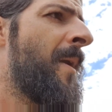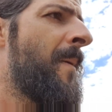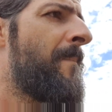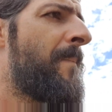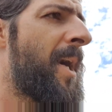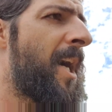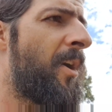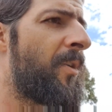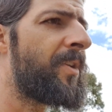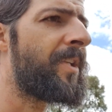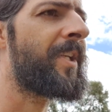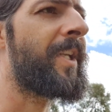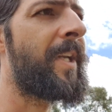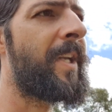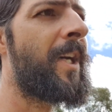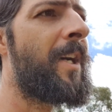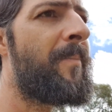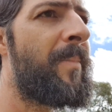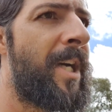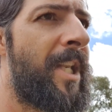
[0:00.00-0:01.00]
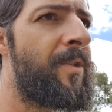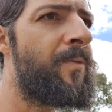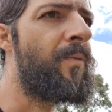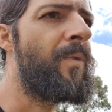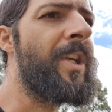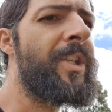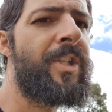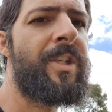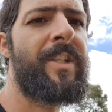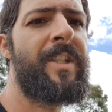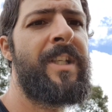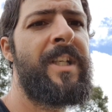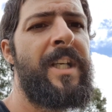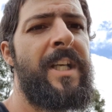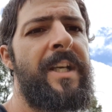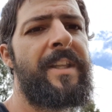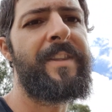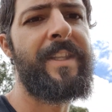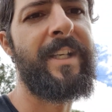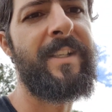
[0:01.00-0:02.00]
powder that up and enriching
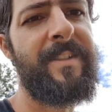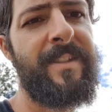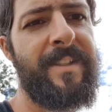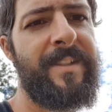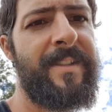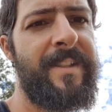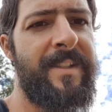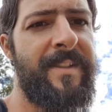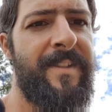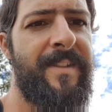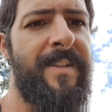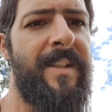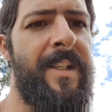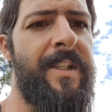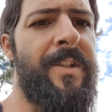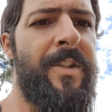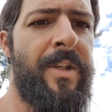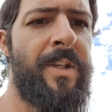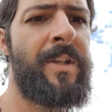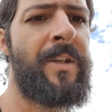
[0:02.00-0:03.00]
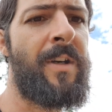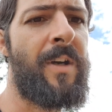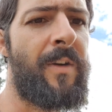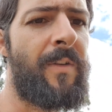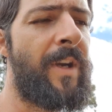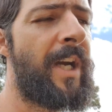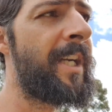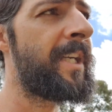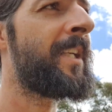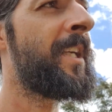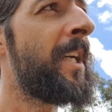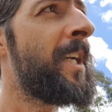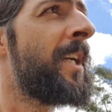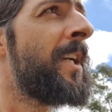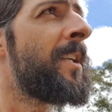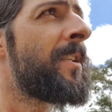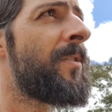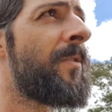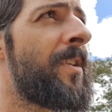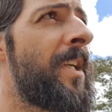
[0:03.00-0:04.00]
the existing silage. All right,
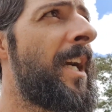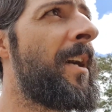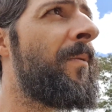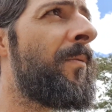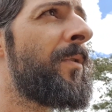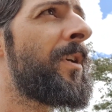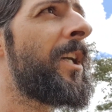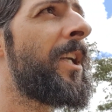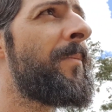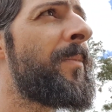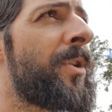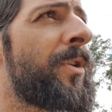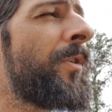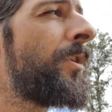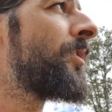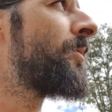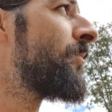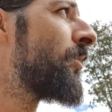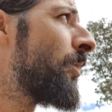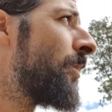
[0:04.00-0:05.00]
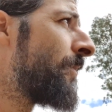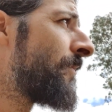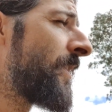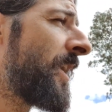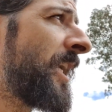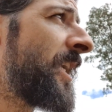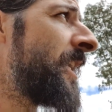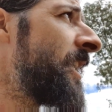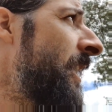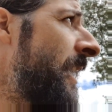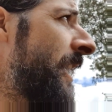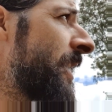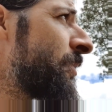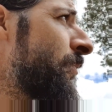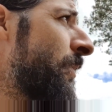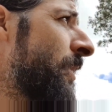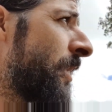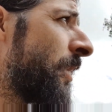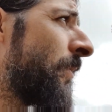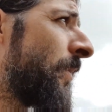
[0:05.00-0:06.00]
so yeah, we're going to be showing you more of that as
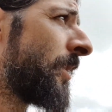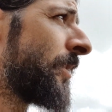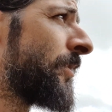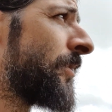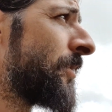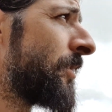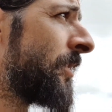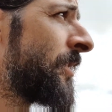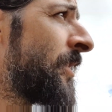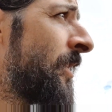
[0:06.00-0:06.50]
we go along.